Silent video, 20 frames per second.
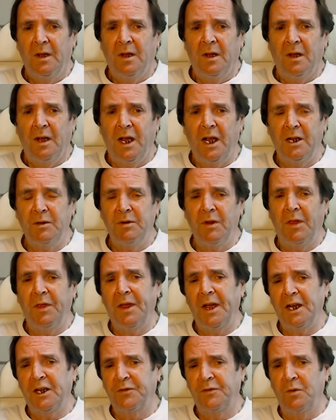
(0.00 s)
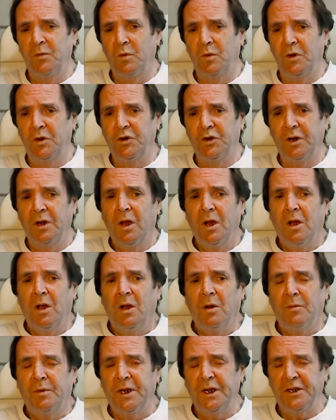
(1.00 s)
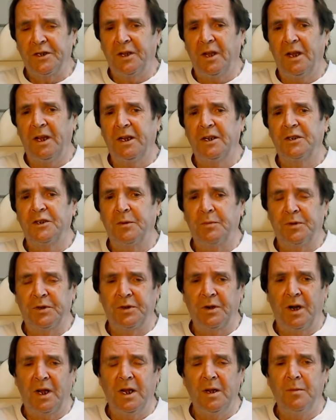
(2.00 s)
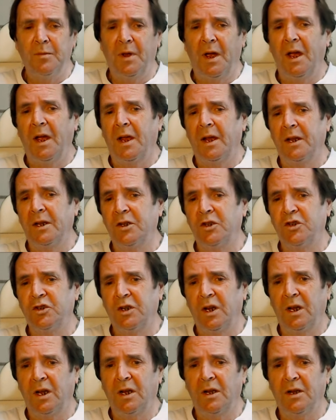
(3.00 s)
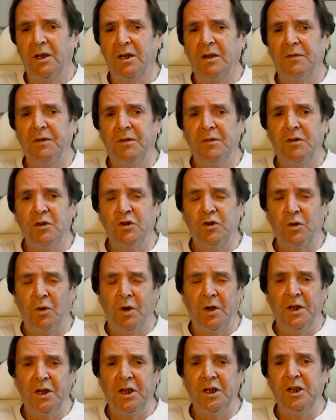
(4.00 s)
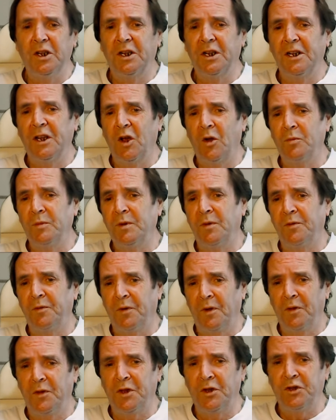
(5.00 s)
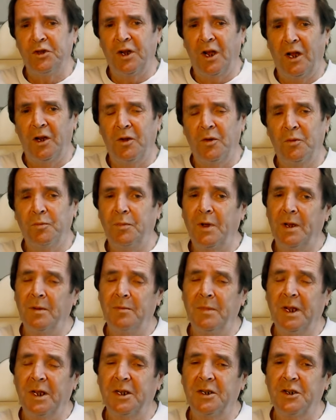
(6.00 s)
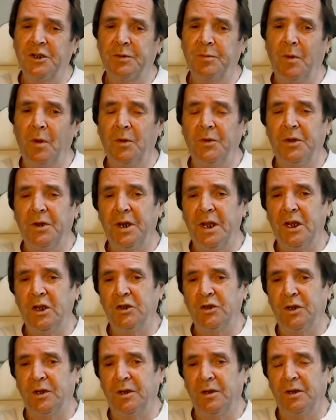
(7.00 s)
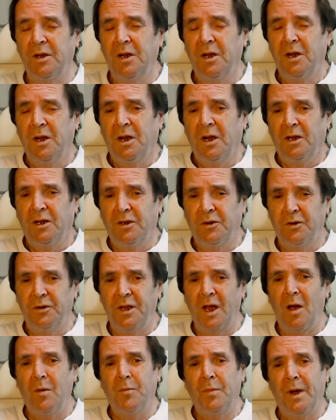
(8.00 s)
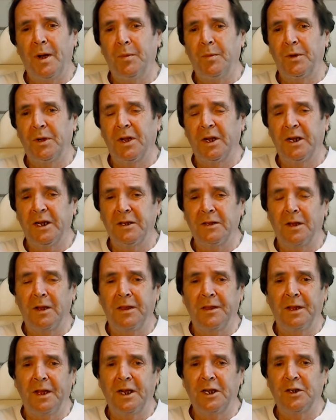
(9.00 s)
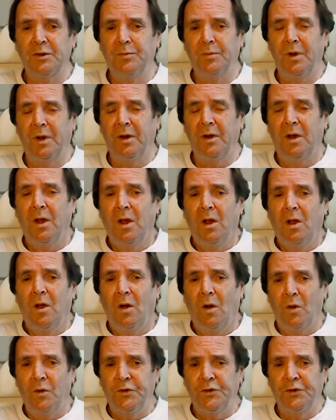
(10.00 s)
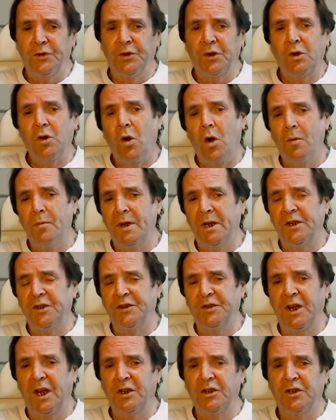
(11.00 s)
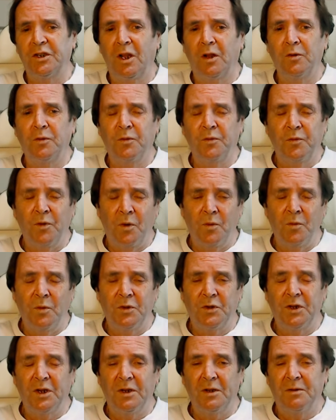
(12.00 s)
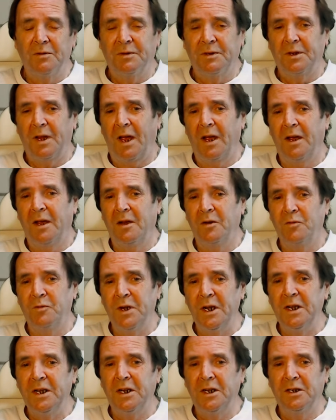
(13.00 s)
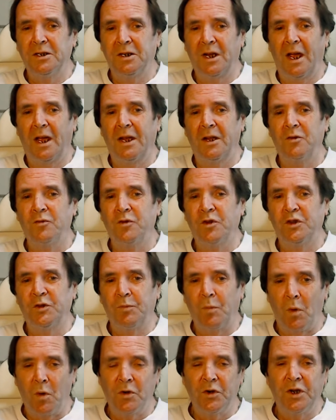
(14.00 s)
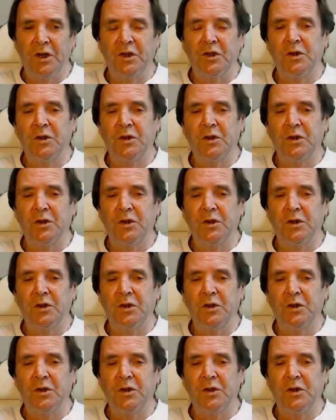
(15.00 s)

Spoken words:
Anyway, thanks for watching. Please like, subscribe and share, and if you've enjoyed it, you can help me fund the channel by making a small donation. Do that by clicking the thanks button. Also the comments section, I look forward to reading and responding to